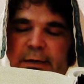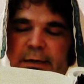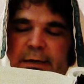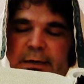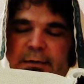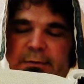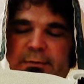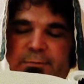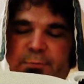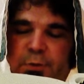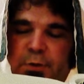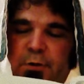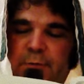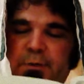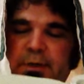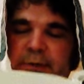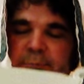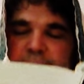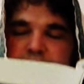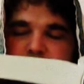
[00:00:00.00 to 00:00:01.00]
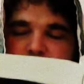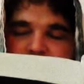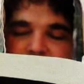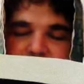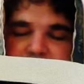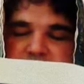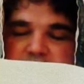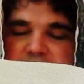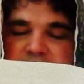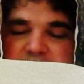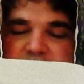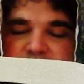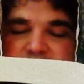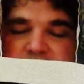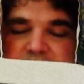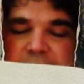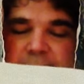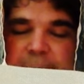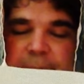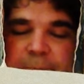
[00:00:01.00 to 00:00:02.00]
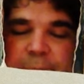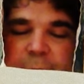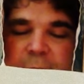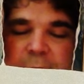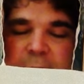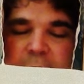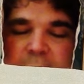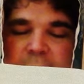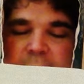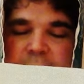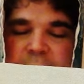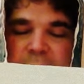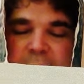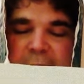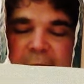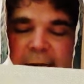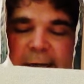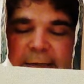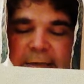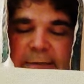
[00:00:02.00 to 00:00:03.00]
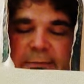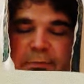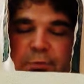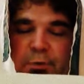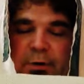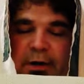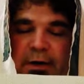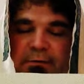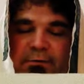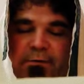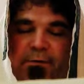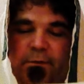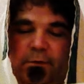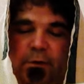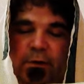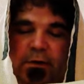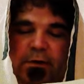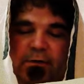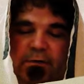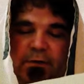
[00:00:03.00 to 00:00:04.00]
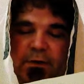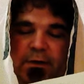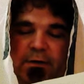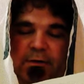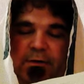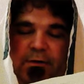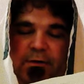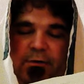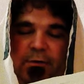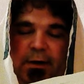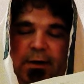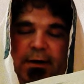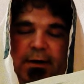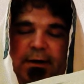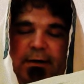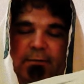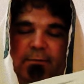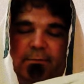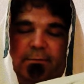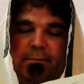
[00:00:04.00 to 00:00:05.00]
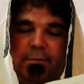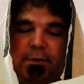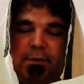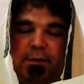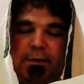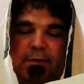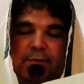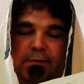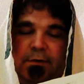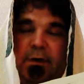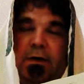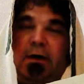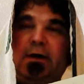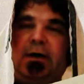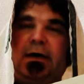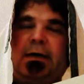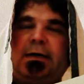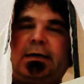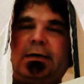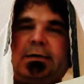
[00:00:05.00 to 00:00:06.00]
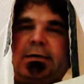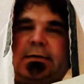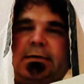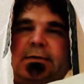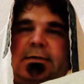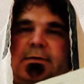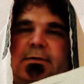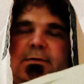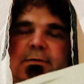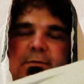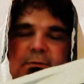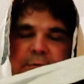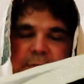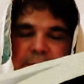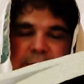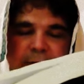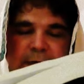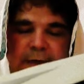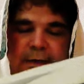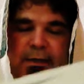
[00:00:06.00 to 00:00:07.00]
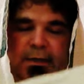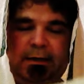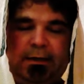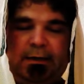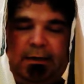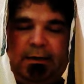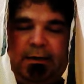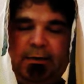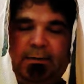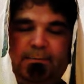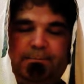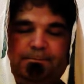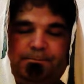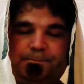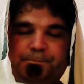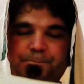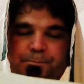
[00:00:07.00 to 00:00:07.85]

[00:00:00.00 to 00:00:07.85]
a permanent price, just like they had to bring forth the ram, the ox, the lamb,